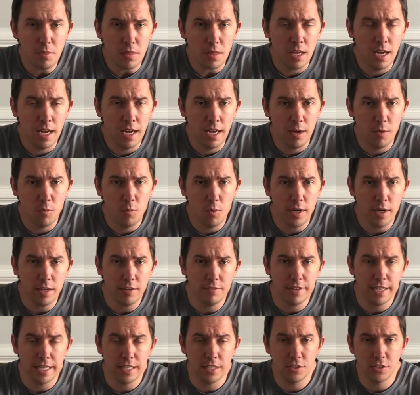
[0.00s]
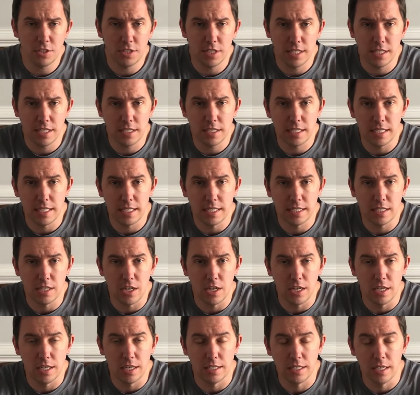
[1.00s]
One advantage of this is
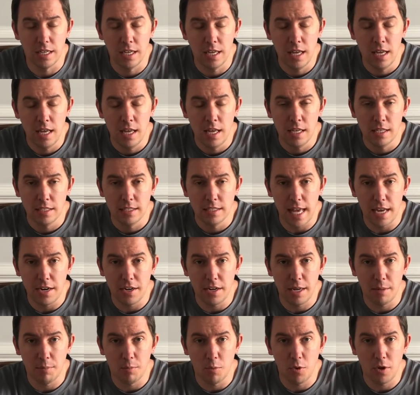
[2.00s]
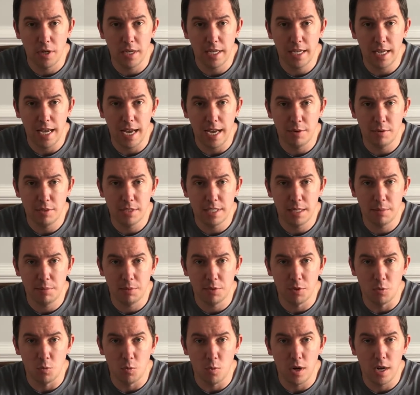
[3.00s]
on Saturday morning, I was able
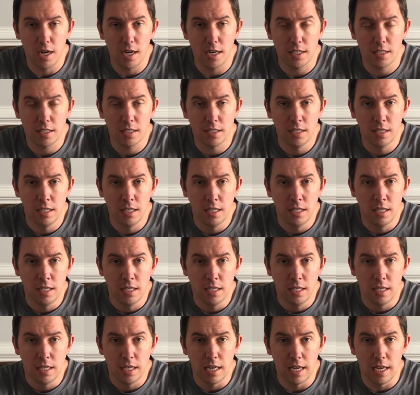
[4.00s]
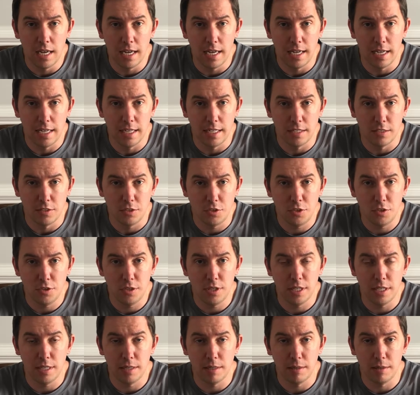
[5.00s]
to walk to
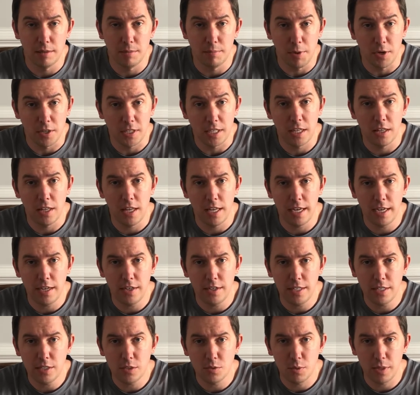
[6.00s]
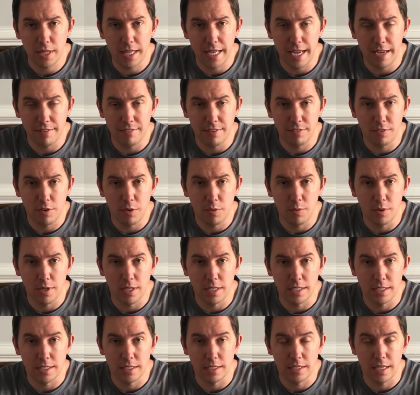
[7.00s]
the parking lot areas where they have
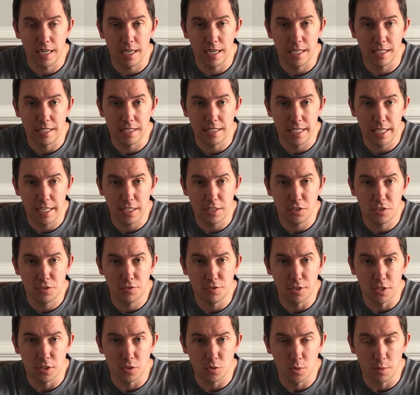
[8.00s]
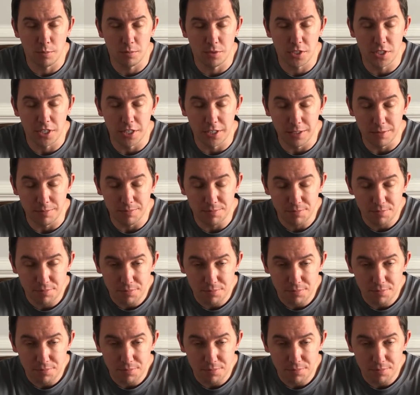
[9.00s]
everyone staged for the swim start.